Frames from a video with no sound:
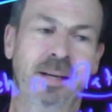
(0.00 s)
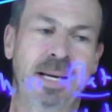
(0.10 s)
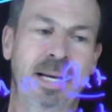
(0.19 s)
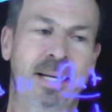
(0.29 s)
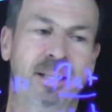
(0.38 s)

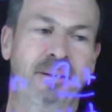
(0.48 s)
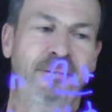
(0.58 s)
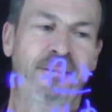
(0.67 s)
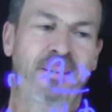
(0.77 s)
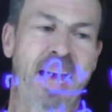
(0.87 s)

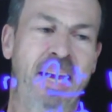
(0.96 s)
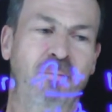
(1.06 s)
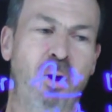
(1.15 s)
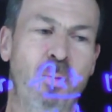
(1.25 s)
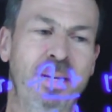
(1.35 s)
is
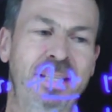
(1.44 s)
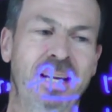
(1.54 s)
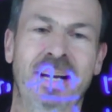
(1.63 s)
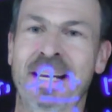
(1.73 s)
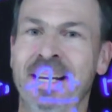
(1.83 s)
flat. What we
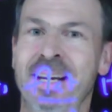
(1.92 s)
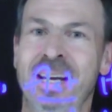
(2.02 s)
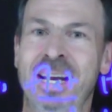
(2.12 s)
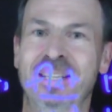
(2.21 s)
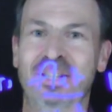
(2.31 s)
study
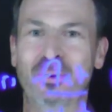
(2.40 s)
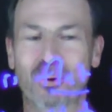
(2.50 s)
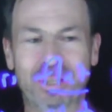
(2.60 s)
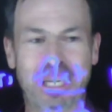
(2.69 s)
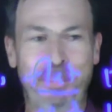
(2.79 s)
in
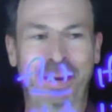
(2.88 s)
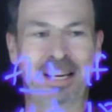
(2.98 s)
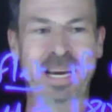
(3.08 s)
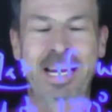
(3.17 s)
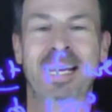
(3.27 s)
schools
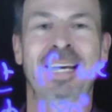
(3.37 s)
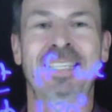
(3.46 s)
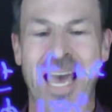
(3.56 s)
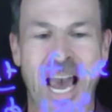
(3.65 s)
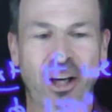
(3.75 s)
typically
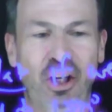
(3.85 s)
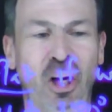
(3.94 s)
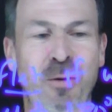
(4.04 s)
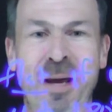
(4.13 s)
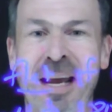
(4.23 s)
is actually
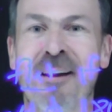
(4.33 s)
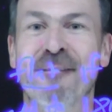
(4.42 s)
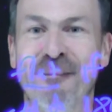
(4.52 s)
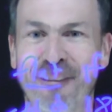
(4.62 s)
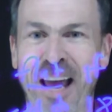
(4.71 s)
going to
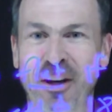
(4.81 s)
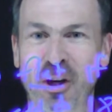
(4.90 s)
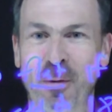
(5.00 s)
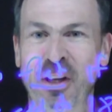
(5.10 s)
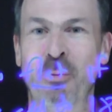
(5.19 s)
be flat
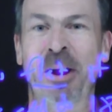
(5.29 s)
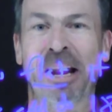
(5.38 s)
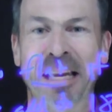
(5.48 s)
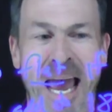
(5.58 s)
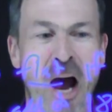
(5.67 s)
geometry, that we
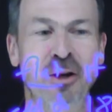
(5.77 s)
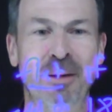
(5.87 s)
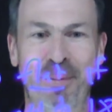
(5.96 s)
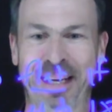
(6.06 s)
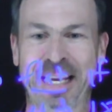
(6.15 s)
are
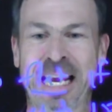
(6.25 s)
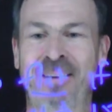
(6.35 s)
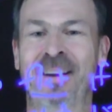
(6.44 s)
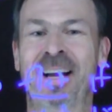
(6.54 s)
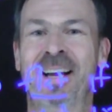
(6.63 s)
allowed to
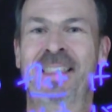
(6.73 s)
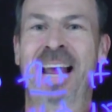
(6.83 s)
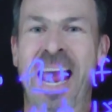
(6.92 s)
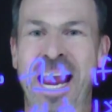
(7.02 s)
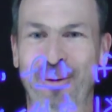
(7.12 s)
believe
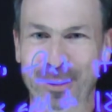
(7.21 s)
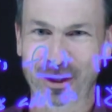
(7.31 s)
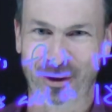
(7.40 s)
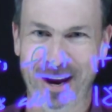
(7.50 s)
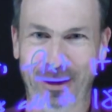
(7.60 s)
that angles
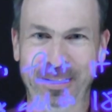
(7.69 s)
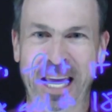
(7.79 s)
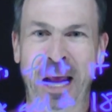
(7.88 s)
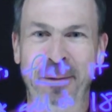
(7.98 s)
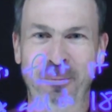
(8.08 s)
and
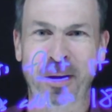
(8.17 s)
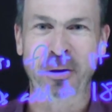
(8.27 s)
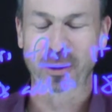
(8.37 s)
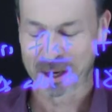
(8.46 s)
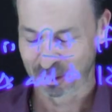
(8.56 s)
triangles add up
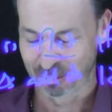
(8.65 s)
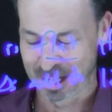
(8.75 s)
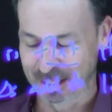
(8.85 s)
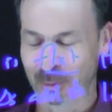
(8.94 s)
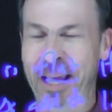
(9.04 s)
180
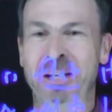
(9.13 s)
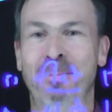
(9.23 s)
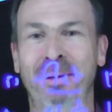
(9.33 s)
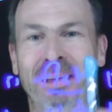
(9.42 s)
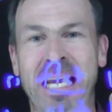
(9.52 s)
degrees. We're allowed
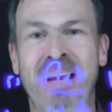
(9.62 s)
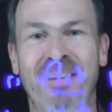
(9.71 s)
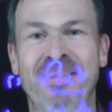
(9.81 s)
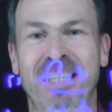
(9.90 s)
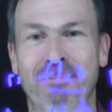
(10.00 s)
to
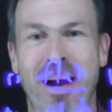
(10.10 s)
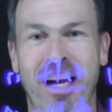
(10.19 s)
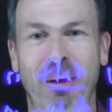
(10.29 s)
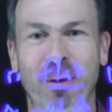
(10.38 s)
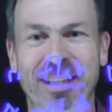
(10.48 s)
believe in this
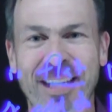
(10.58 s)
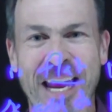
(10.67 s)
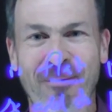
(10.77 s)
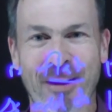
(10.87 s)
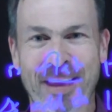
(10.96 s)
marker, what it's
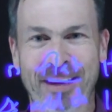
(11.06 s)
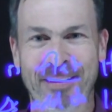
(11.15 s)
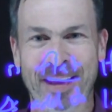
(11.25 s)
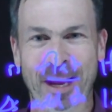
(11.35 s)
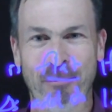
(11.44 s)
saying right then
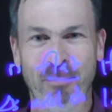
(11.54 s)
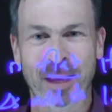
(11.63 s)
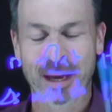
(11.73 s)
and there.